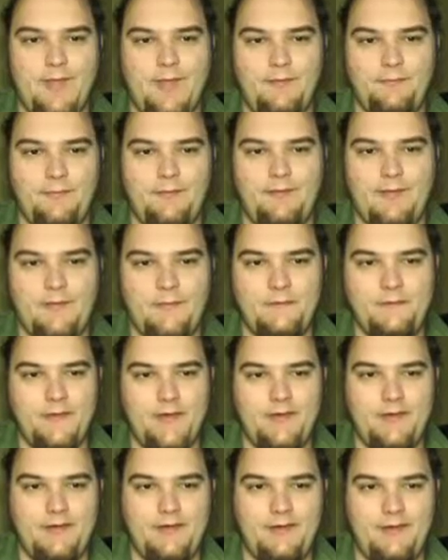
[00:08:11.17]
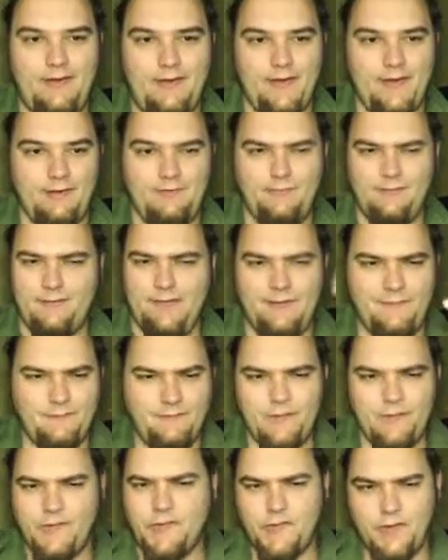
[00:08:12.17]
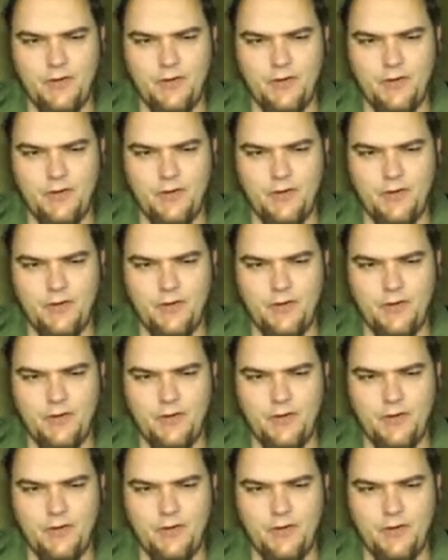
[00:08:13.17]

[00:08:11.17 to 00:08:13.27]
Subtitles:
people at the very, when he first